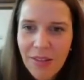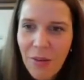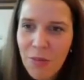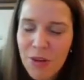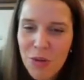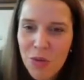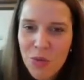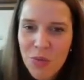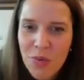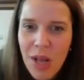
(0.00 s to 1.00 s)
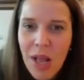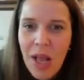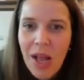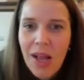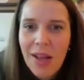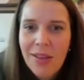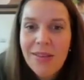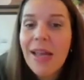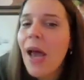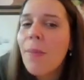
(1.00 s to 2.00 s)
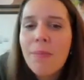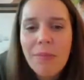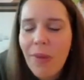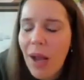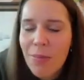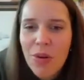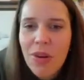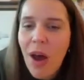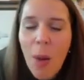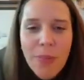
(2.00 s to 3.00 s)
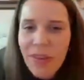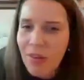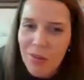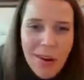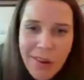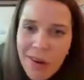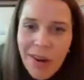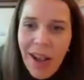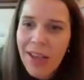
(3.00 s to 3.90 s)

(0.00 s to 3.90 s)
something to do. Then I'm an obsessed learner.